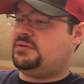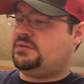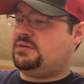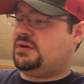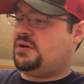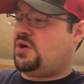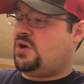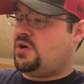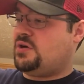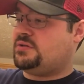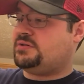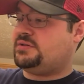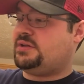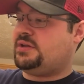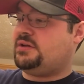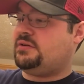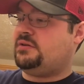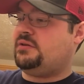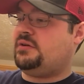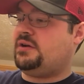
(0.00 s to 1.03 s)
cards
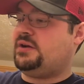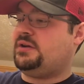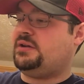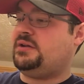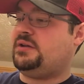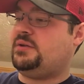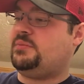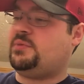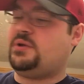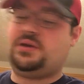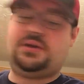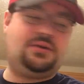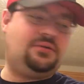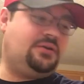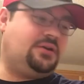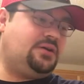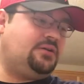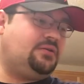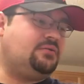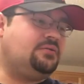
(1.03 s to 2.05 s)
that are graded in my
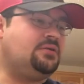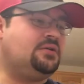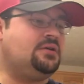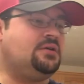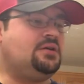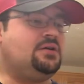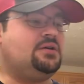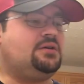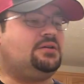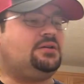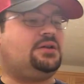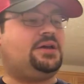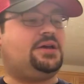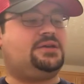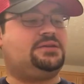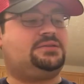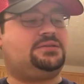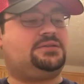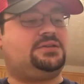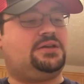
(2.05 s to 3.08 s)
Yu-Gi-Oh.
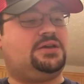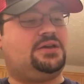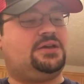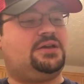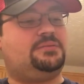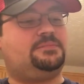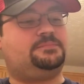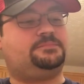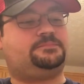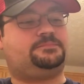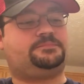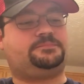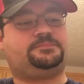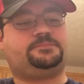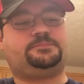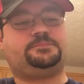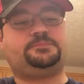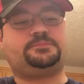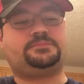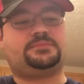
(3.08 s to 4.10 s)
Last up,
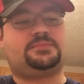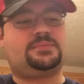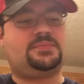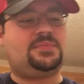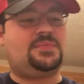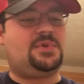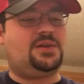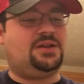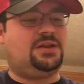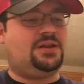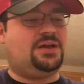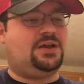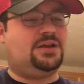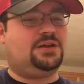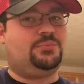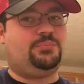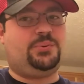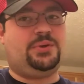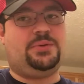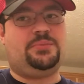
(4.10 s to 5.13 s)
a lot
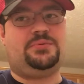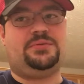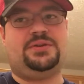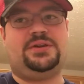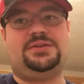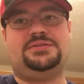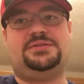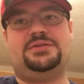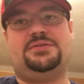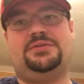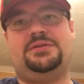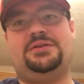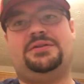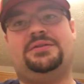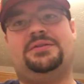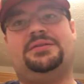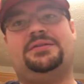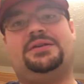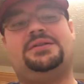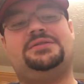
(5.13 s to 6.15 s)
of people, these
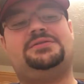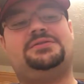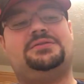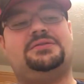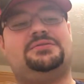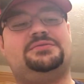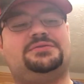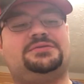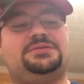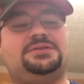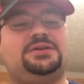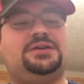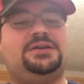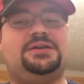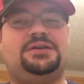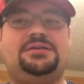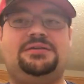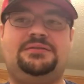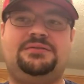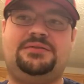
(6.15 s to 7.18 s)
you don't
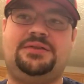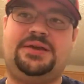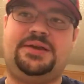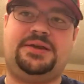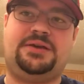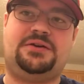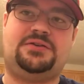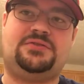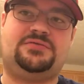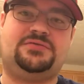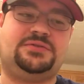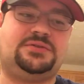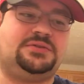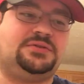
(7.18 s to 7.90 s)
see that often.